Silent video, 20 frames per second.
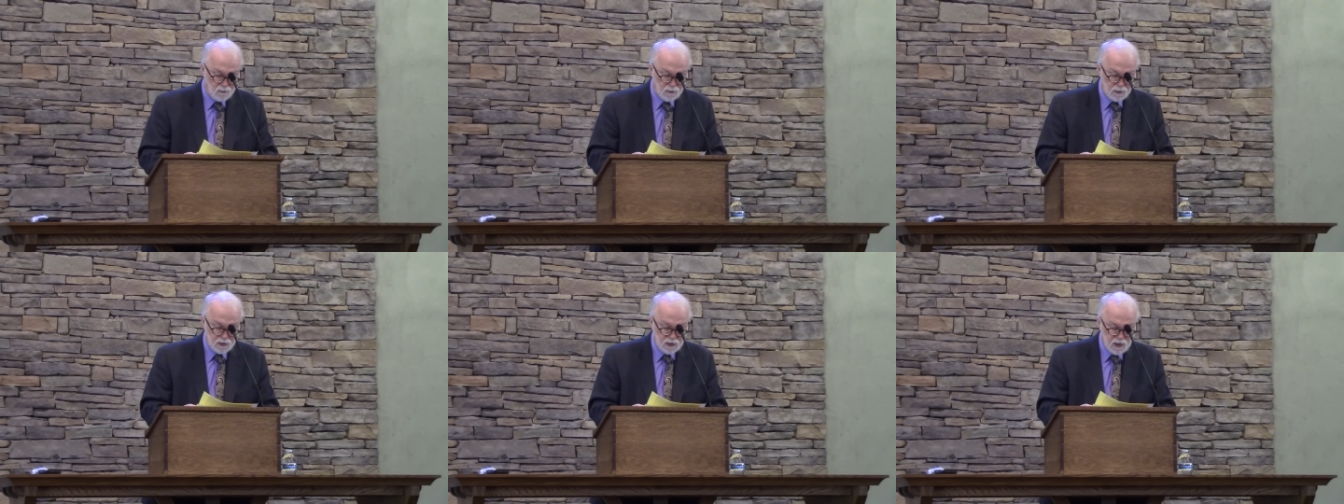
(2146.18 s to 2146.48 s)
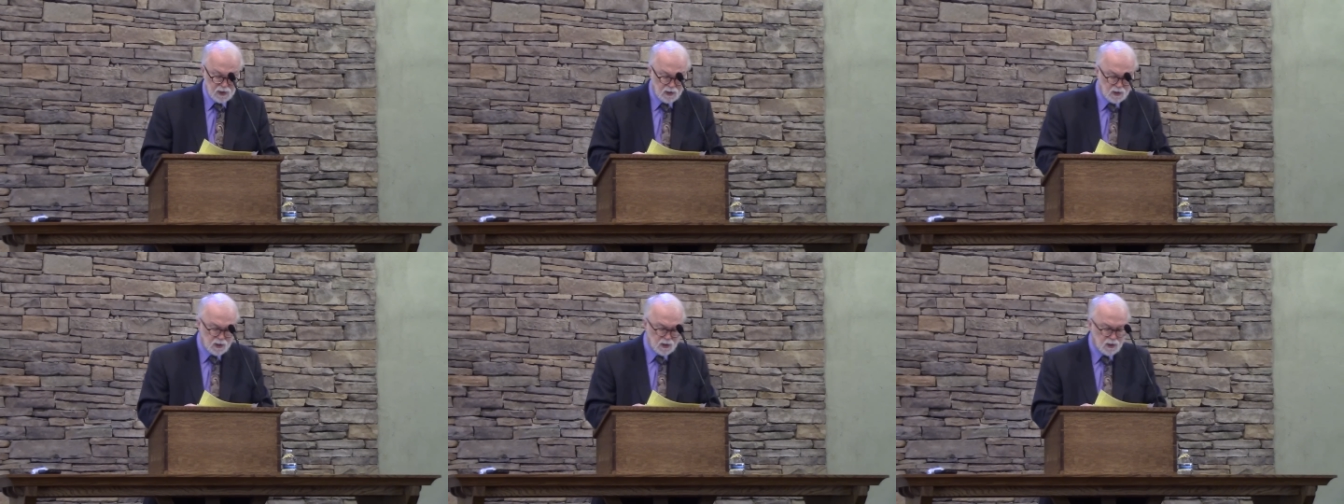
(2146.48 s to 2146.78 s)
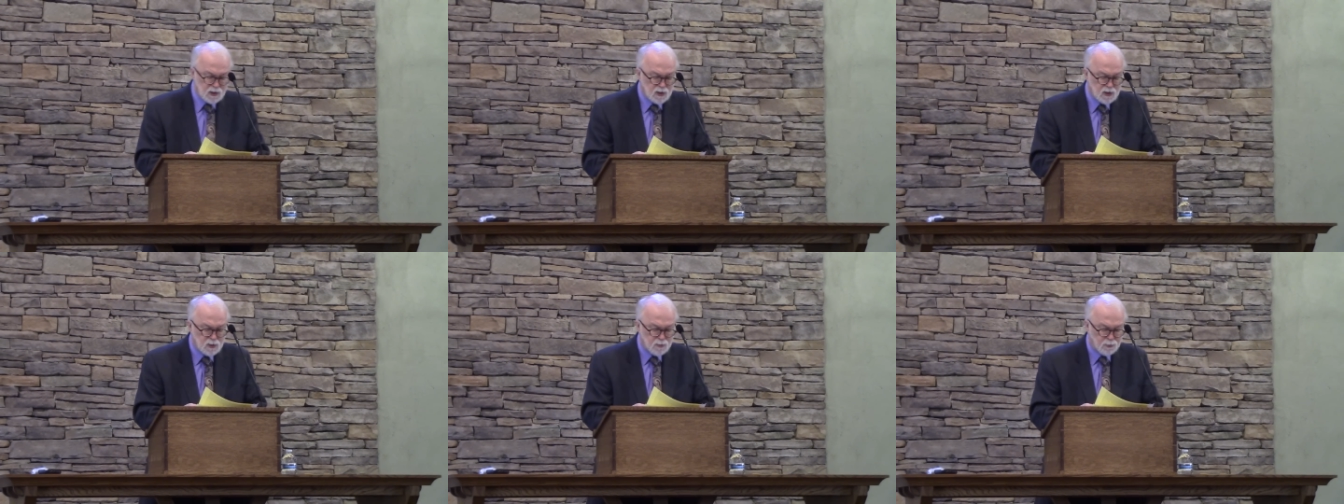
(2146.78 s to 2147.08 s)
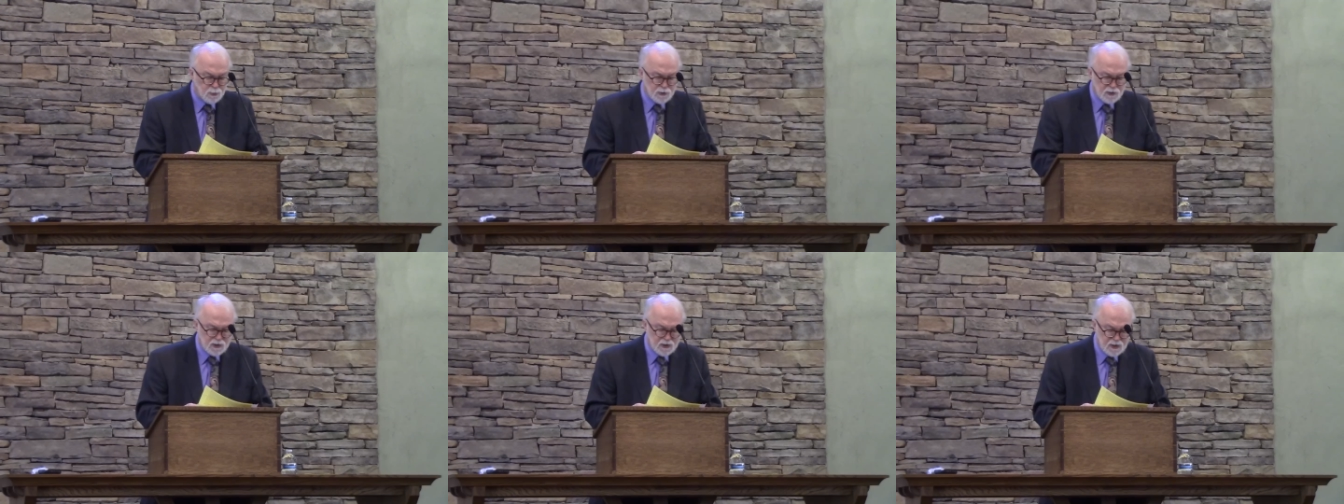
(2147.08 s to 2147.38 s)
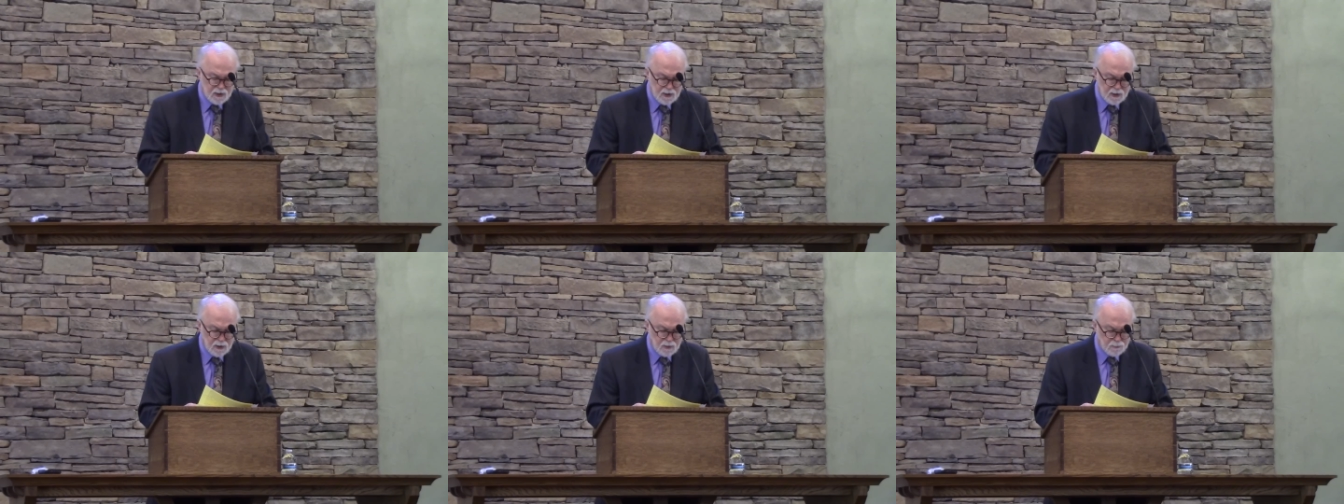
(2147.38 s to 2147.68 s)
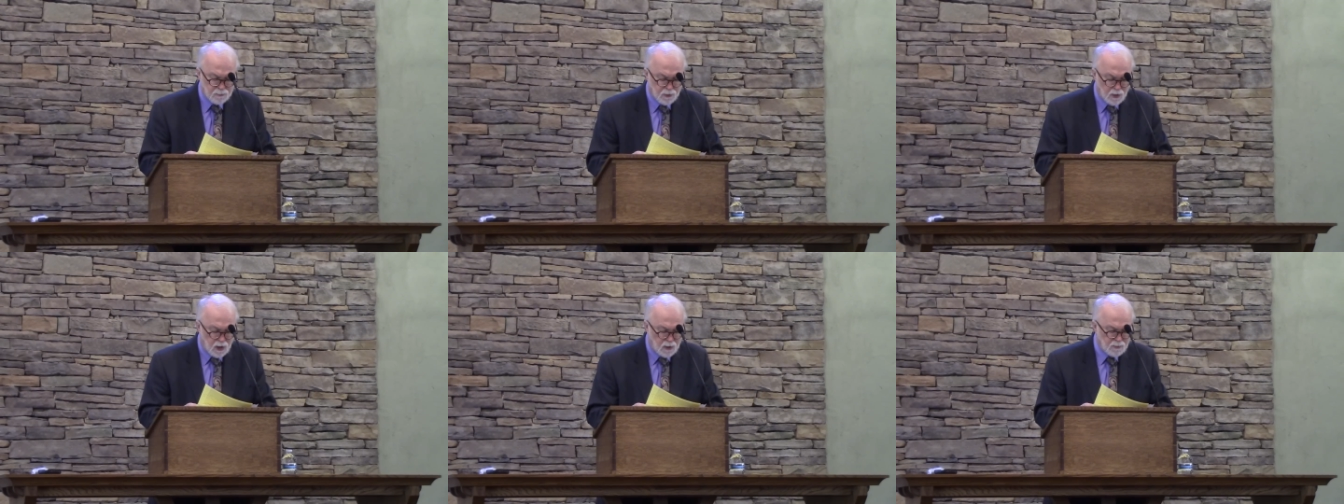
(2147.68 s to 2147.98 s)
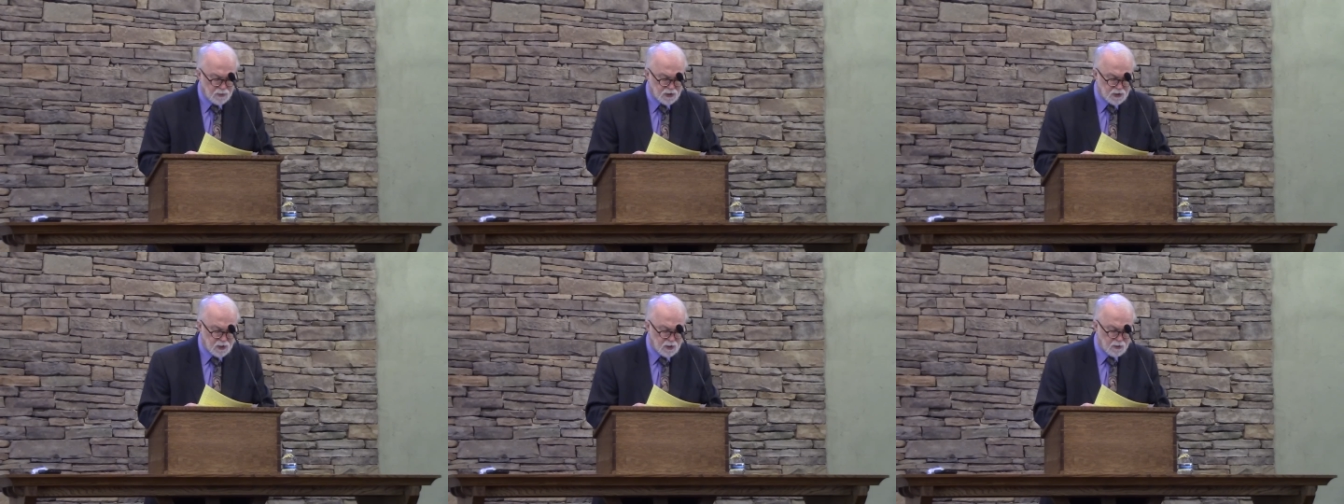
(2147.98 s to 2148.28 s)
For since this is presented and
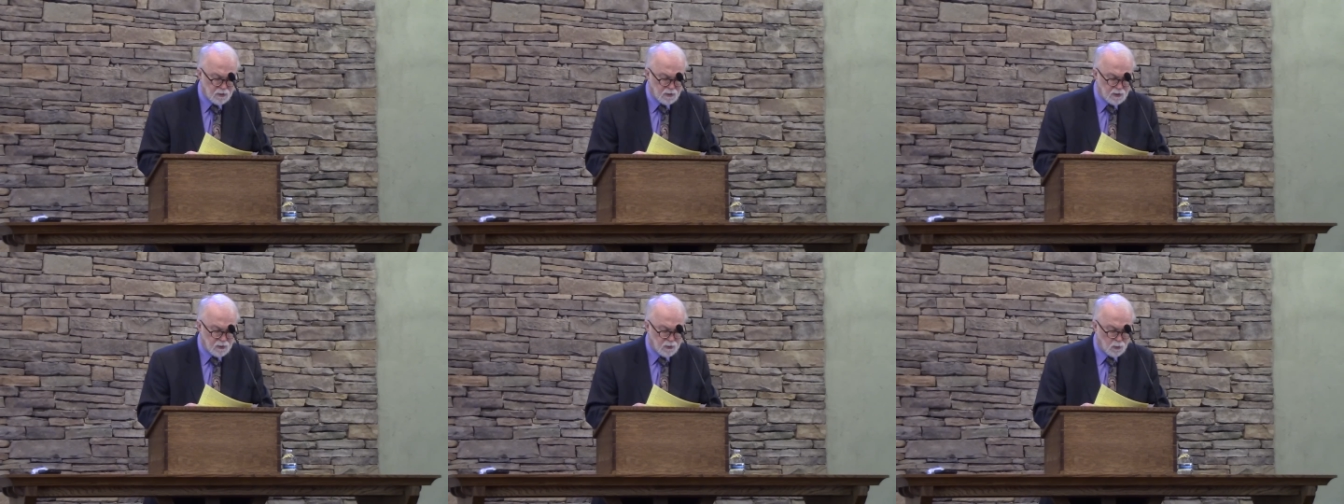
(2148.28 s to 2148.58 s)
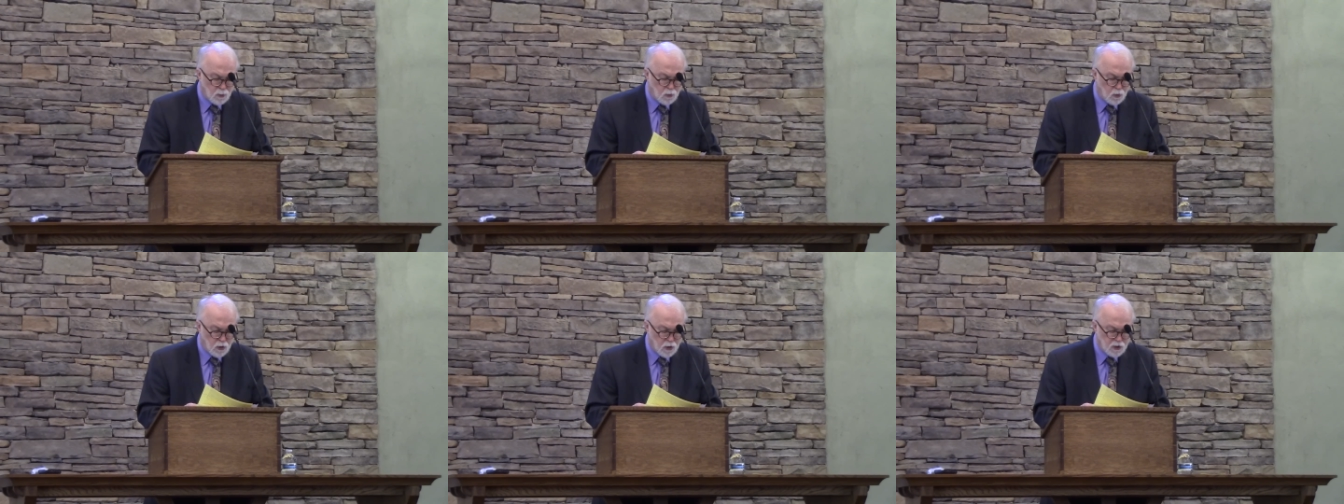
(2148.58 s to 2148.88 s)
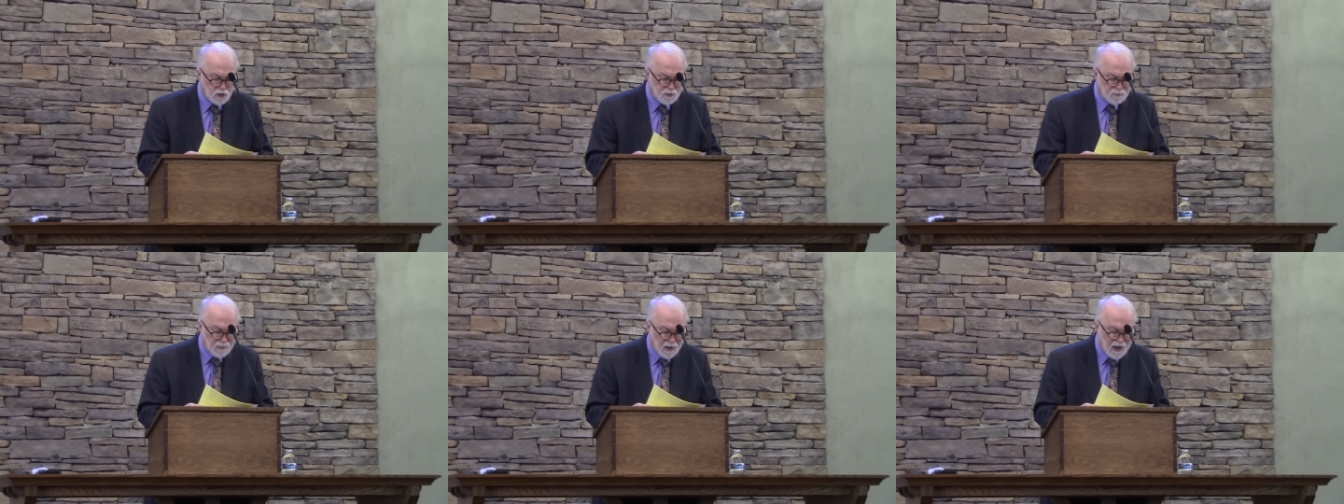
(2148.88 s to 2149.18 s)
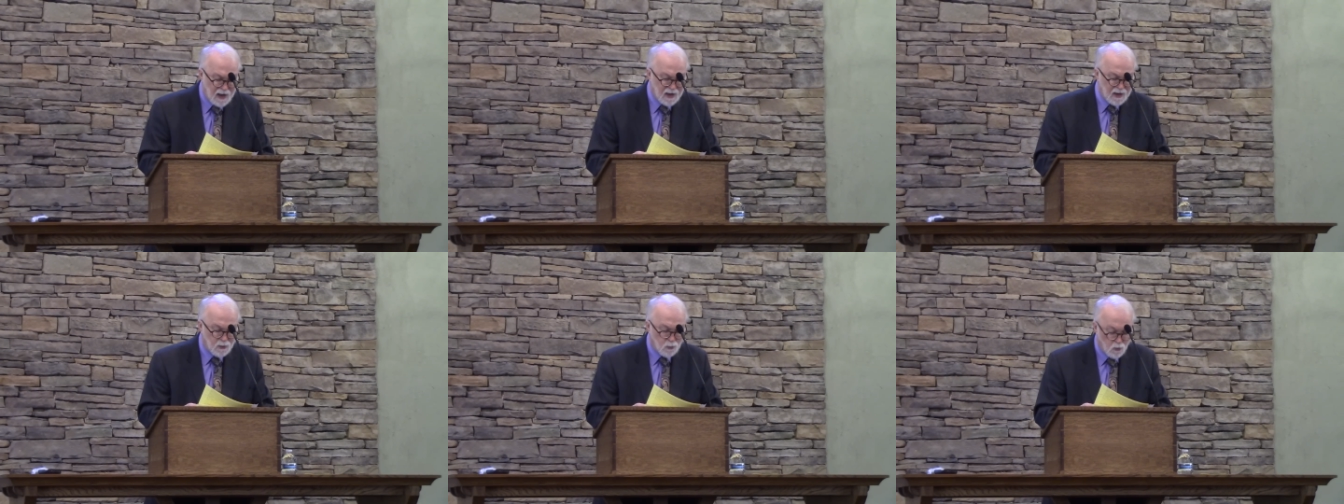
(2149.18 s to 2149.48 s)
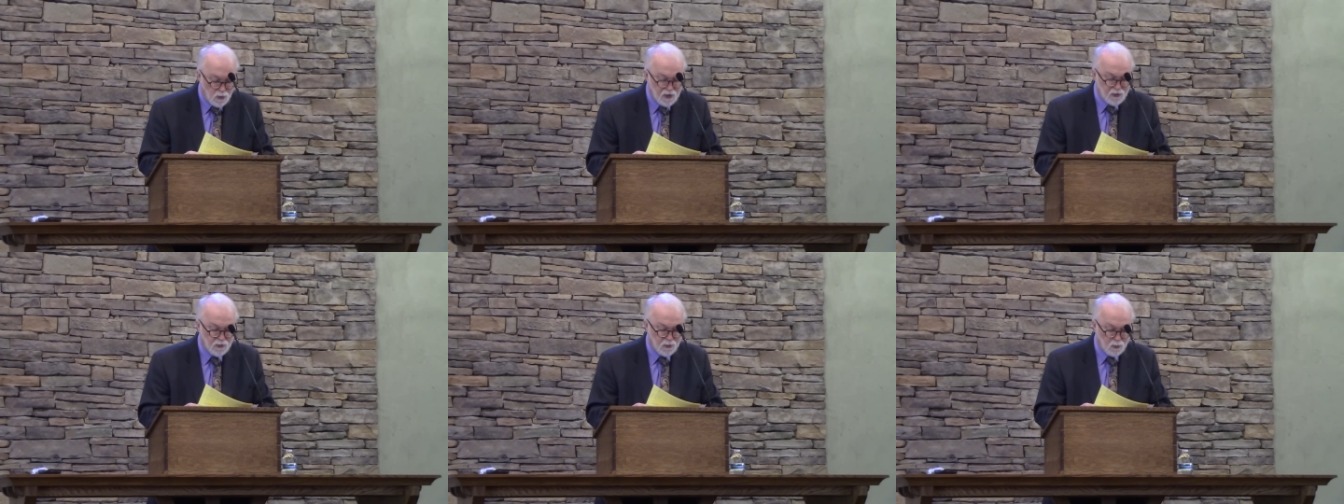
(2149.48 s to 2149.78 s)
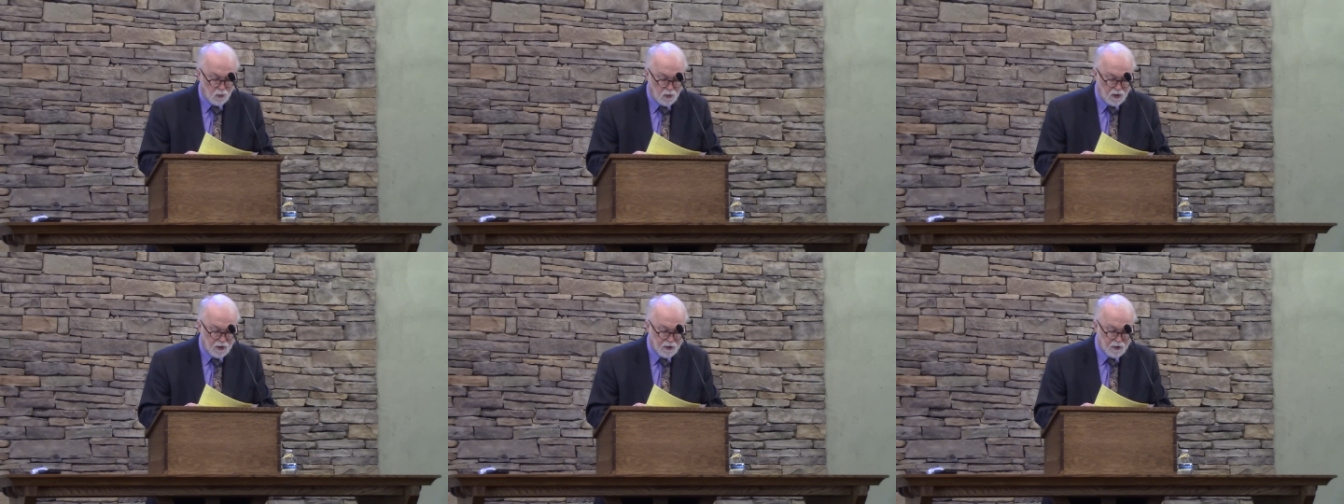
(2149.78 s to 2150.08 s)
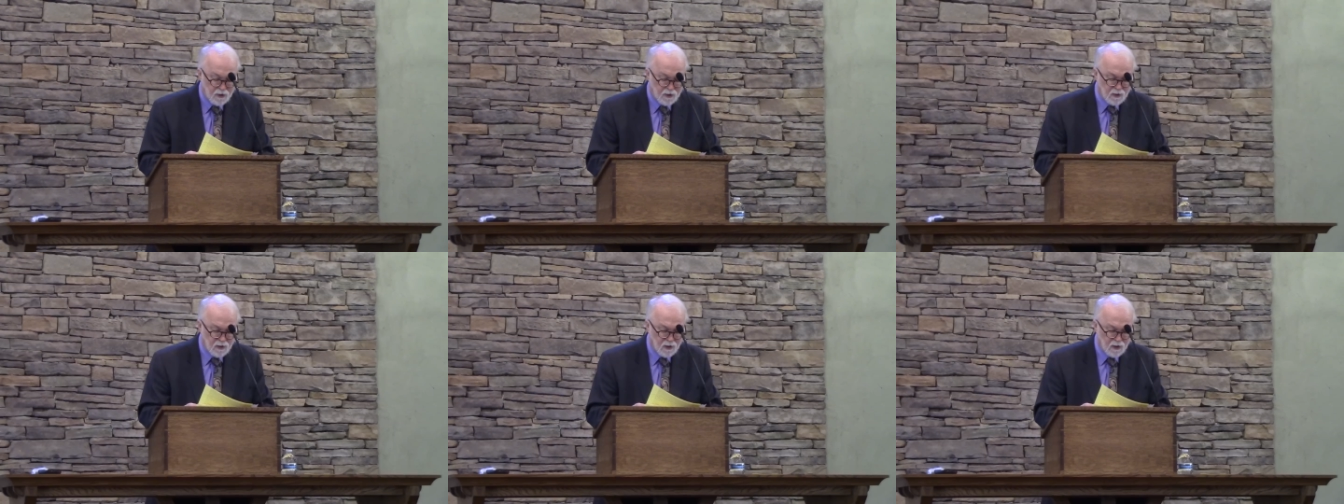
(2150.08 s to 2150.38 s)
promised here in the words by and with the
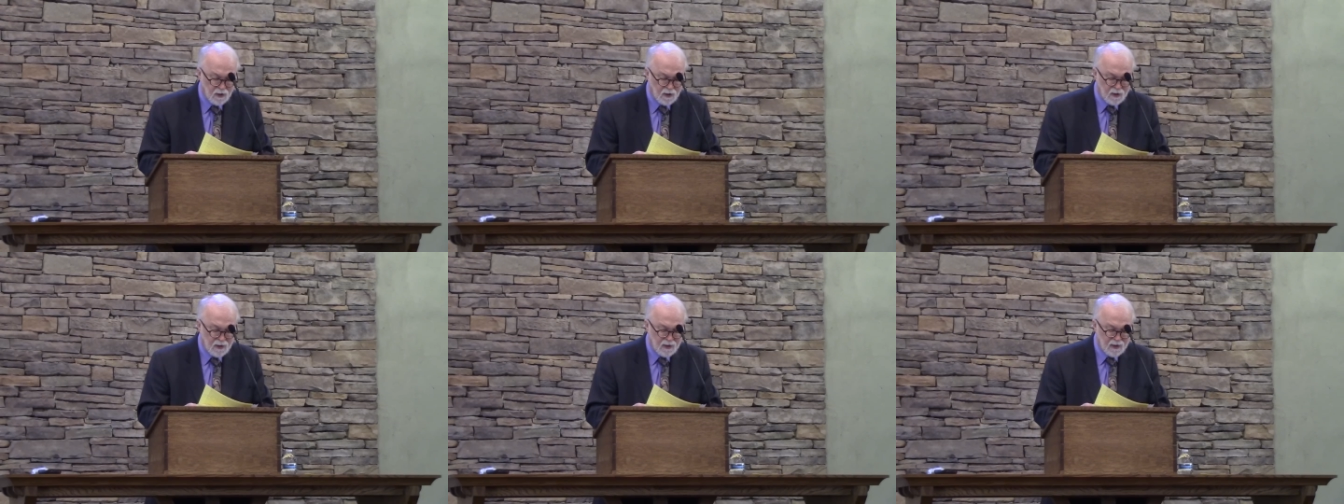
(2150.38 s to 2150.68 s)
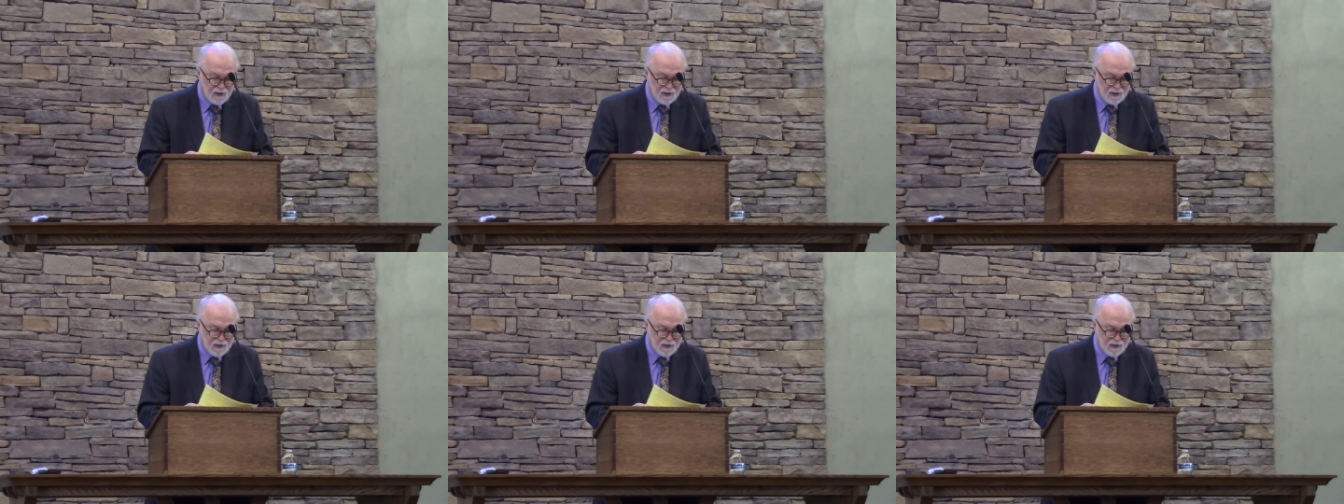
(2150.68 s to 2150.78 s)
water,